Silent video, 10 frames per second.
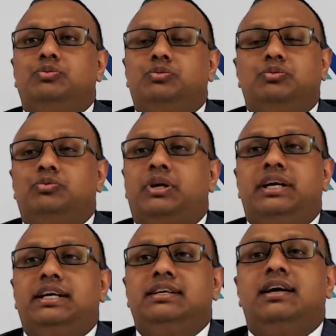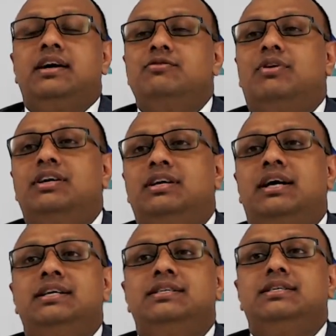189,
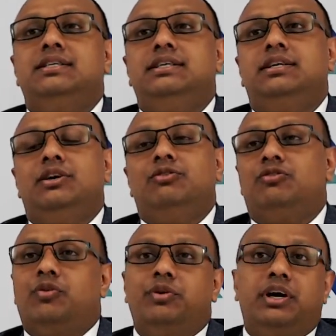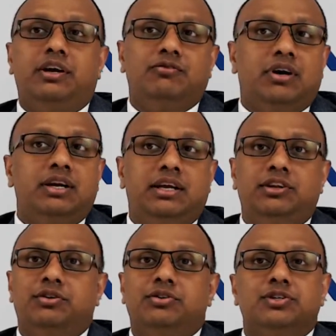190, 491, any
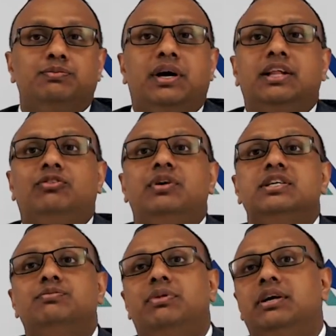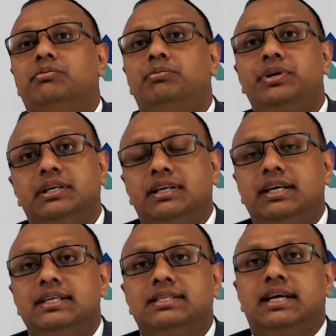of those pathways. But
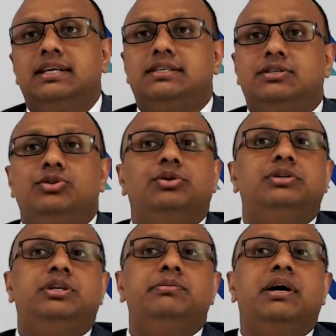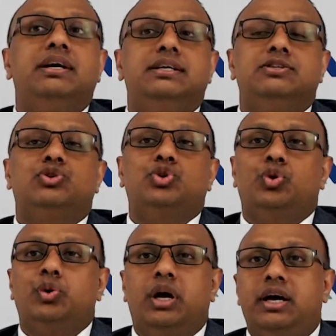bricklayers, as your demand is
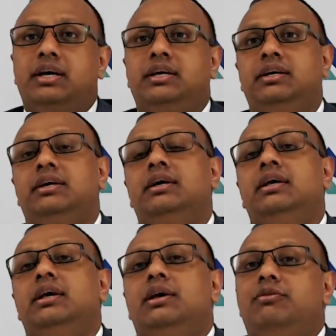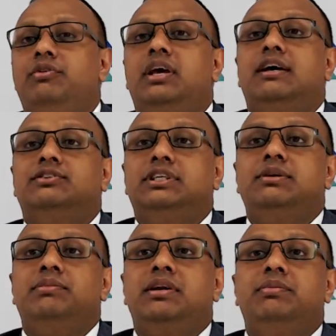so high, we have
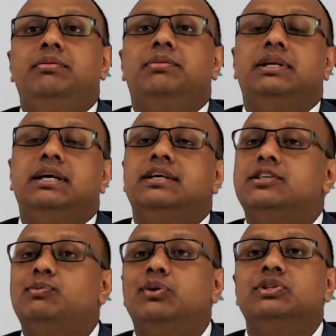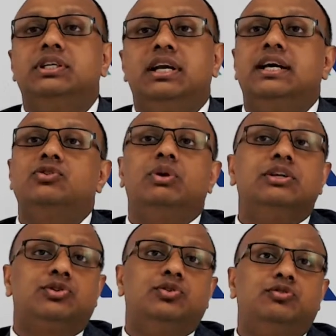seen many people getting sponsored as well
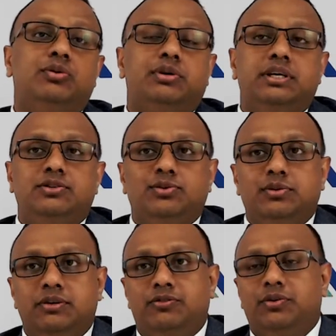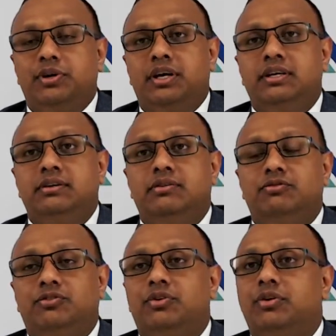through 482 and
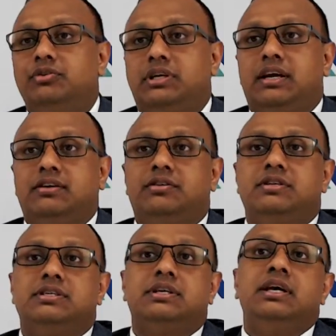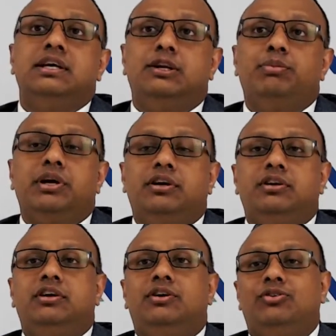494 categories,
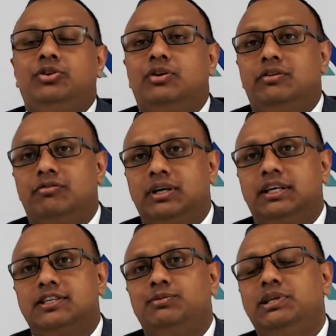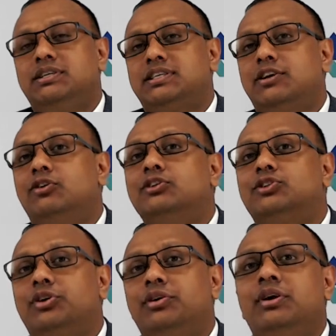depending on your work experience. And
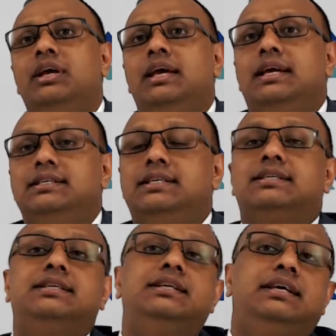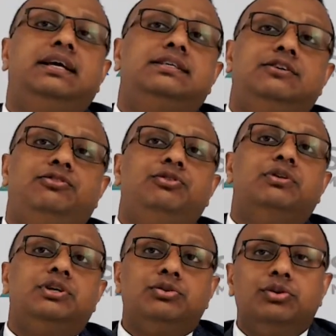also, just in case if you
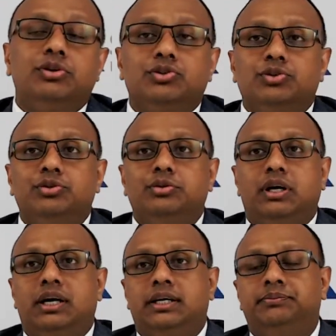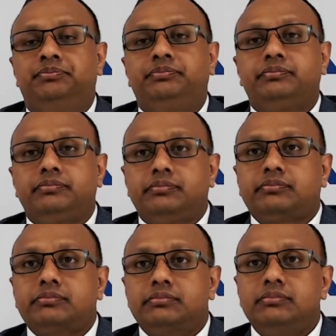were to go through
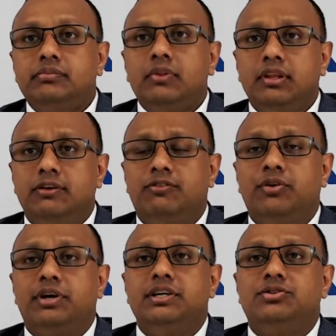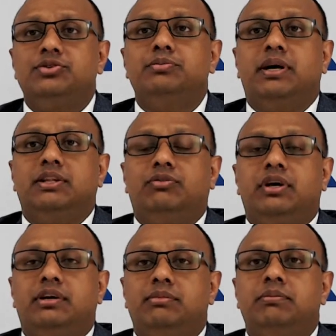the 482 pathway,
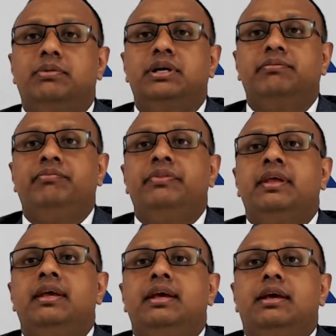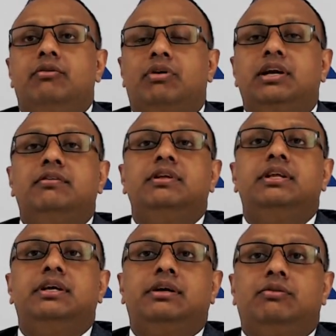remember, whatever
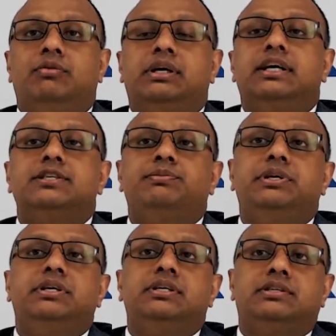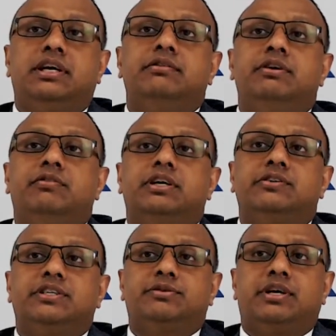the work experience, relevant work
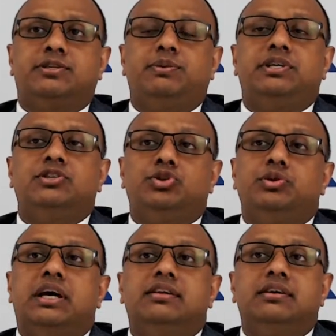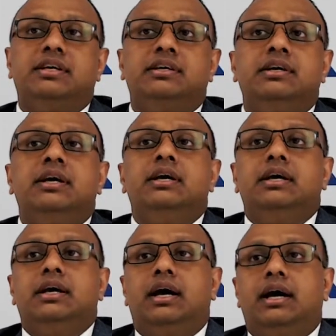experience you're gathering
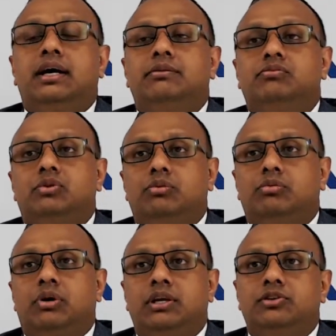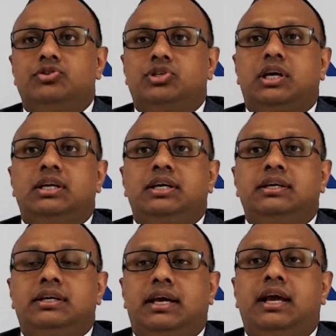while you're
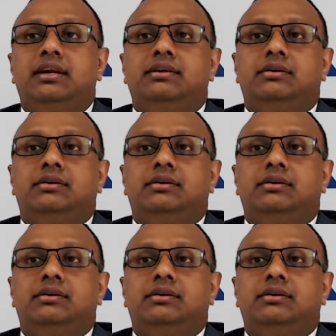studying can,